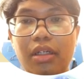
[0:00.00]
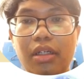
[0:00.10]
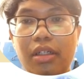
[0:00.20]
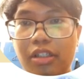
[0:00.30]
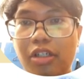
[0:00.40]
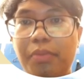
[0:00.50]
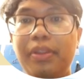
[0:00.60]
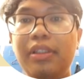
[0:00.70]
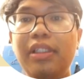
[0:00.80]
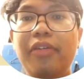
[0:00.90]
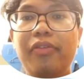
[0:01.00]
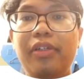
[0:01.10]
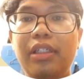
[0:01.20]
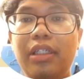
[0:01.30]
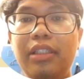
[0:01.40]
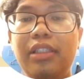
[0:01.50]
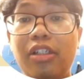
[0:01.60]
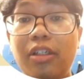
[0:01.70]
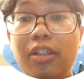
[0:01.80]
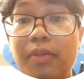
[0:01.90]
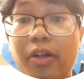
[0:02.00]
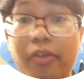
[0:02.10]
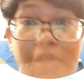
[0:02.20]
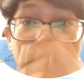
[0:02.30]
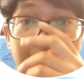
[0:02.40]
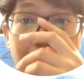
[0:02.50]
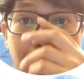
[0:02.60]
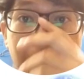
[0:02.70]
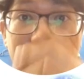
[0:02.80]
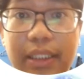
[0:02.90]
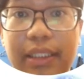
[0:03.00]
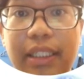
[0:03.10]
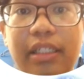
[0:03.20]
A computer network is a group of connected computers that